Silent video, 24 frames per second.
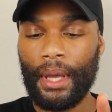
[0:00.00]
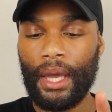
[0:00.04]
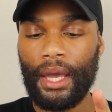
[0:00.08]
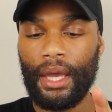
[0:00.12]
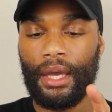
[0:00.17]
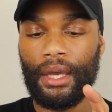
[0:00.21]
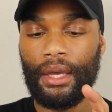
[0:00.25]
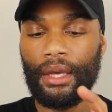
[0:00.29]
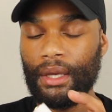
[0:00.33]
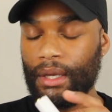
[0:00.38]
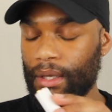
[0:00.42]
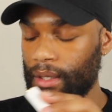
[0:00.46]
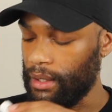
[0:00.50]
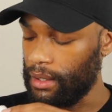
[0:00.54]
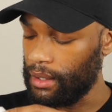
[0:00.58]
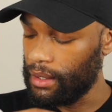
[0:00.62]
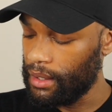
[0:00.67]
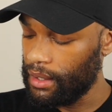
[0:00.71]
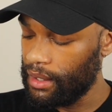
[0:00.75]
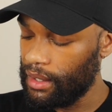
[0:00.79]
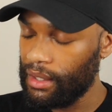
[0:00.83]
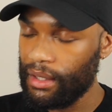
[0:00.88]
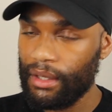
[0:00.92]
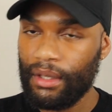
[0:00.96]

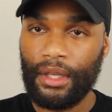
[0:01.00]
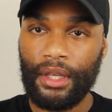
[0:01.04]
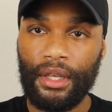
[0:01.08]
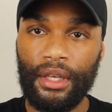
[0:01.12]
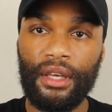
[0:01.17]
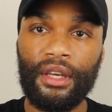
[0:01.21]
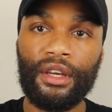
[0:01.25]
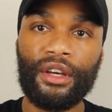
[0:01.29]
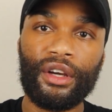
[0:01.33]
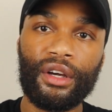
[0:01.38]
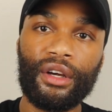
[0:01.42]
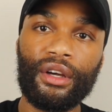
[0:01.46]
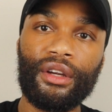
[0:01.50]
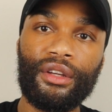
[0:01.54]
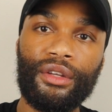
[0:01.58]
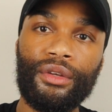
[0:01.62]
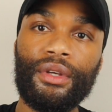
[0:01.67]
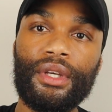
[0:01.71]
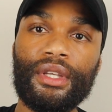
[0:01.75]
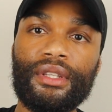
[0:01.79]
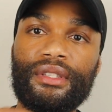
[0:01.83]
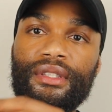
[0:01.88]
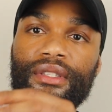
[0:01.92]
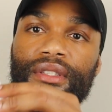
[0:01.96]
And here you
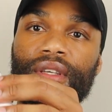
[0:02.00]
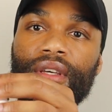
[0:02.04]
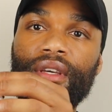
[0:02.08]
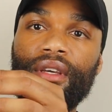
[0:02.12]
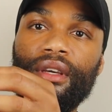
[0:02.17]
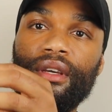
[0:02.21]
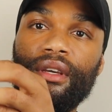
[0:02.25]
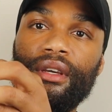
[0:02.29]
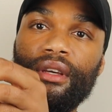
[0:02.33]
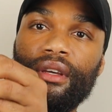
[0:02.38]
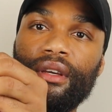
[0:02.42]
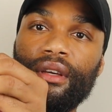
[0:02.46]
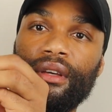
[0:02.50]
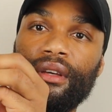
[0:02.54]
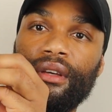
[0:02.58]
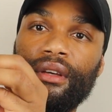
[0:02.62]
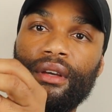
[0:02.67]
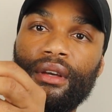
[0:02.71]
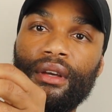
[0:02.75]
can see